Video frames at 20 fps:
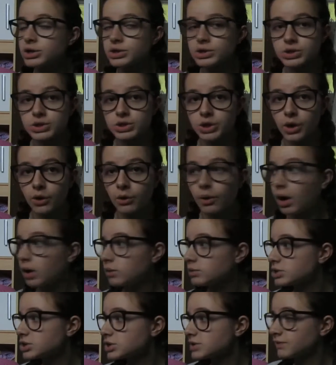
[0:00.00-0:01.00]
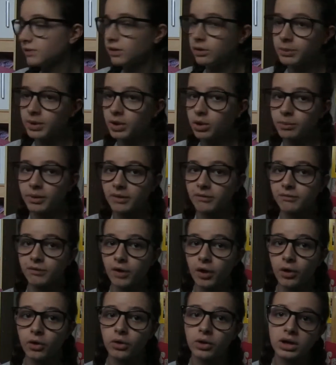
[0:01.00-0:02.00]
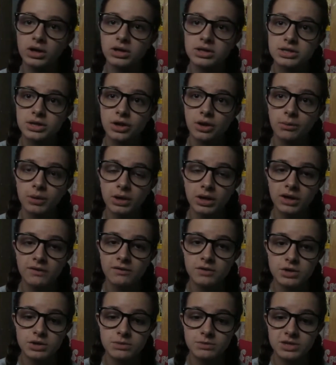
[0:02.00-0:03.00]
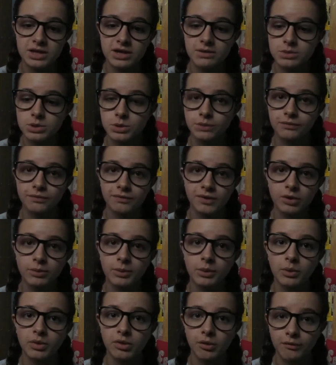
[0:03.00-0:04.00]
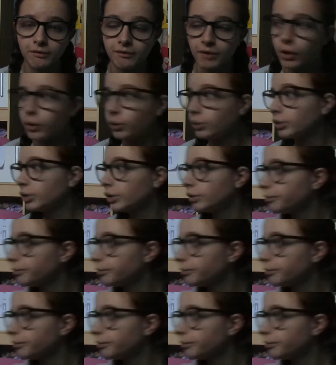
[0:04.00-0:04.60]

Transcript: so I was just filming on my phone, so I'm going to give you some tips on filming with your phone.